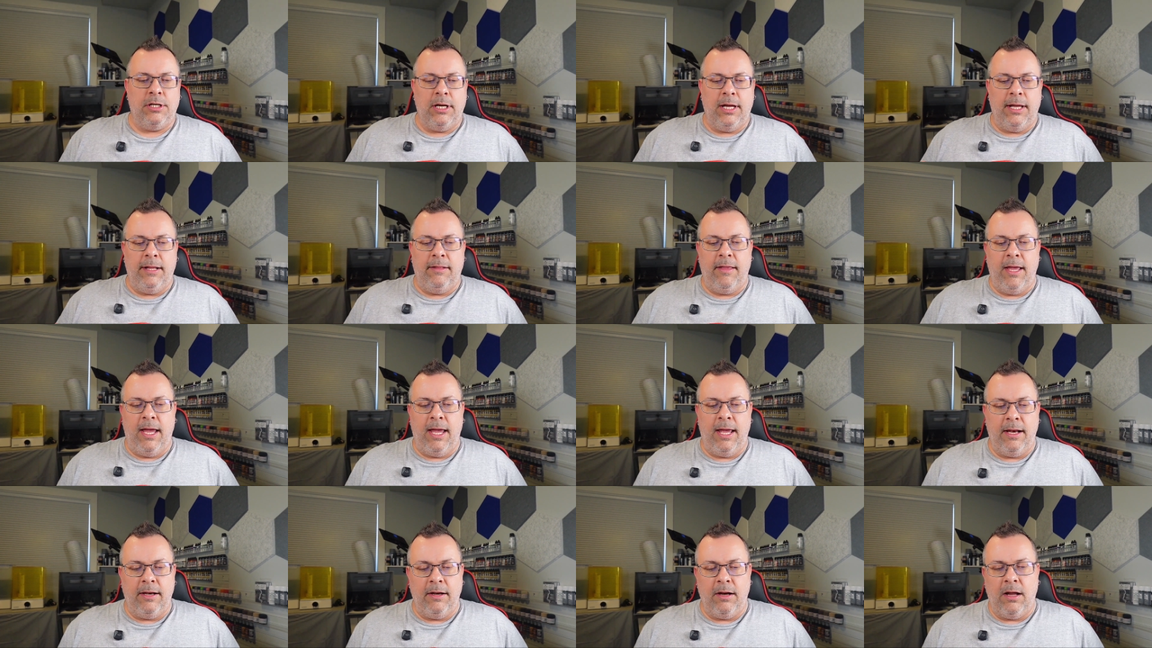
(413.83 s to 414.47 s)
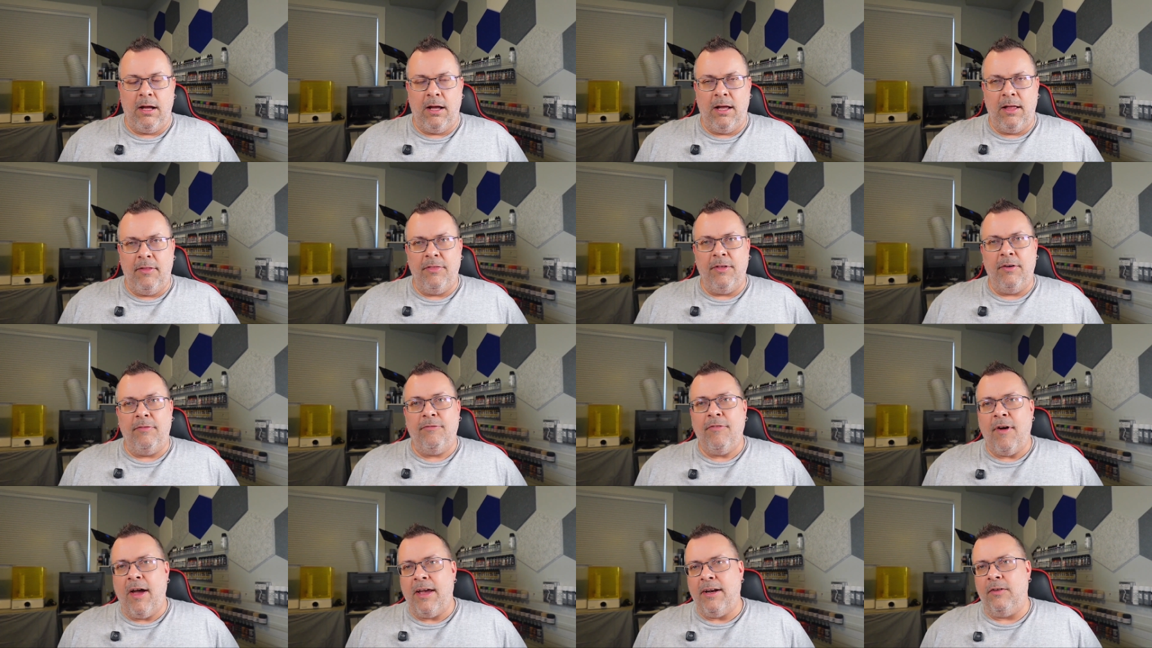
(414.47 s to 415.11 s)
And then the
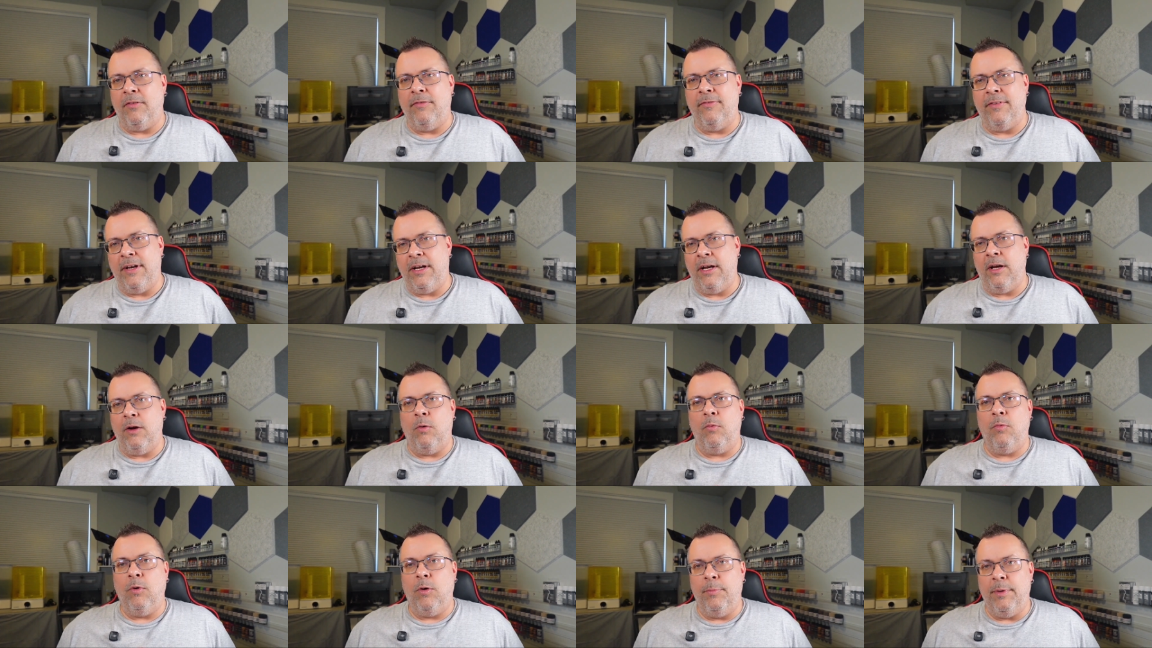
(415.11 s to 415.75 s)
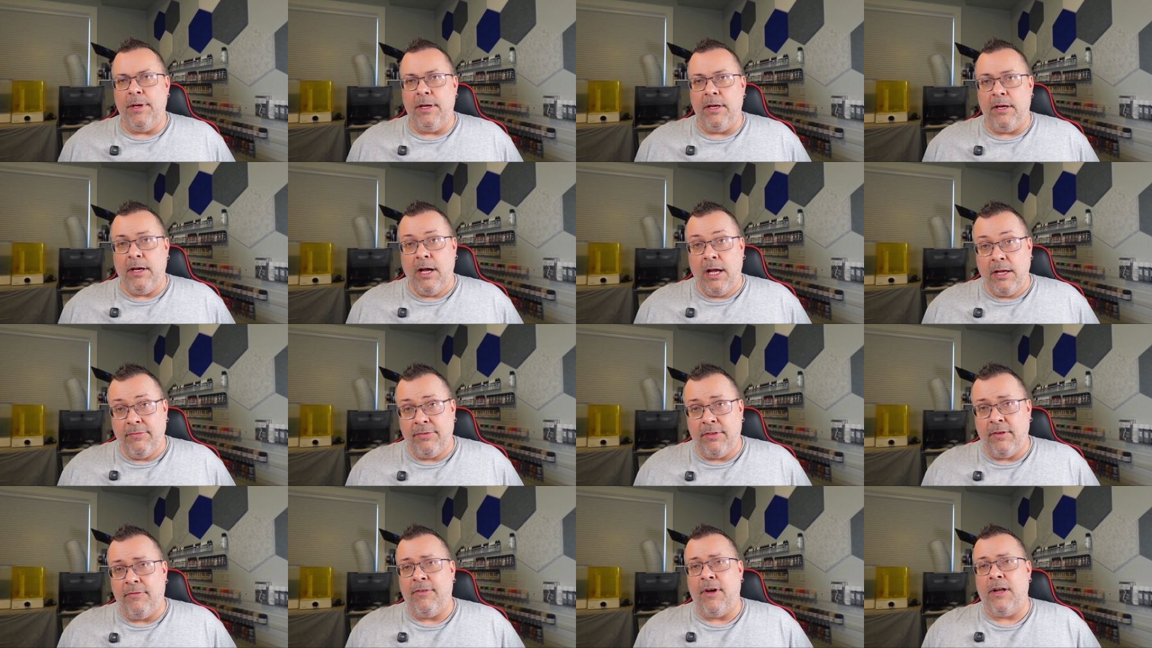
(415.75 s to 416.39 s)
final video will be
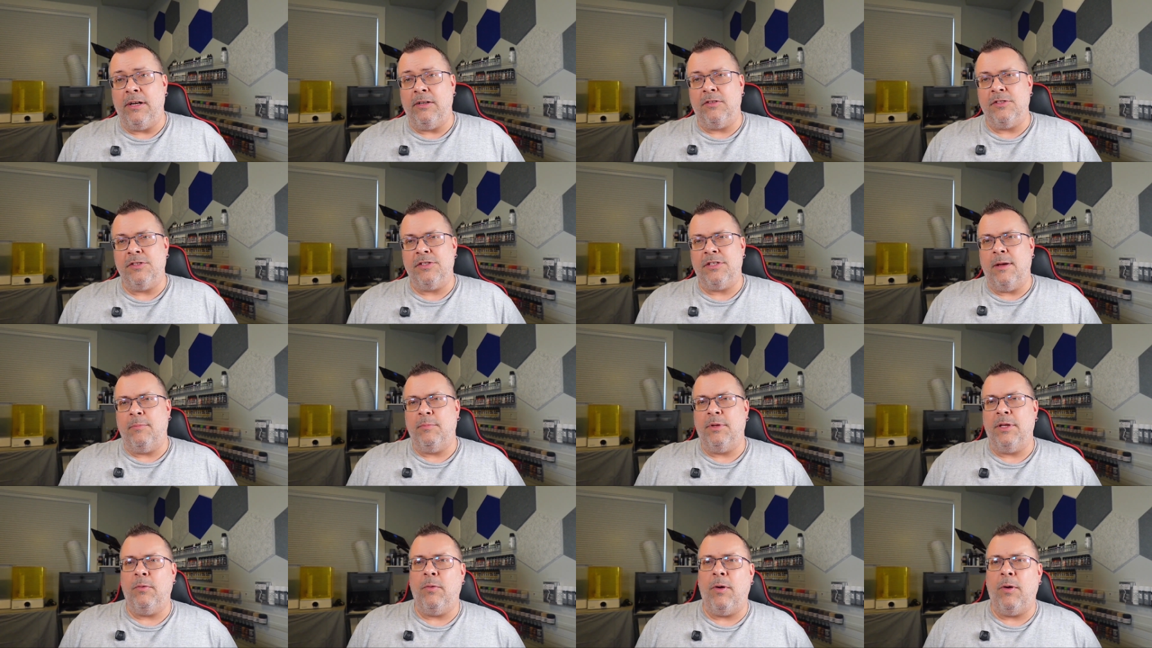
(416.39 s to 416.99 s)
at the final assembly,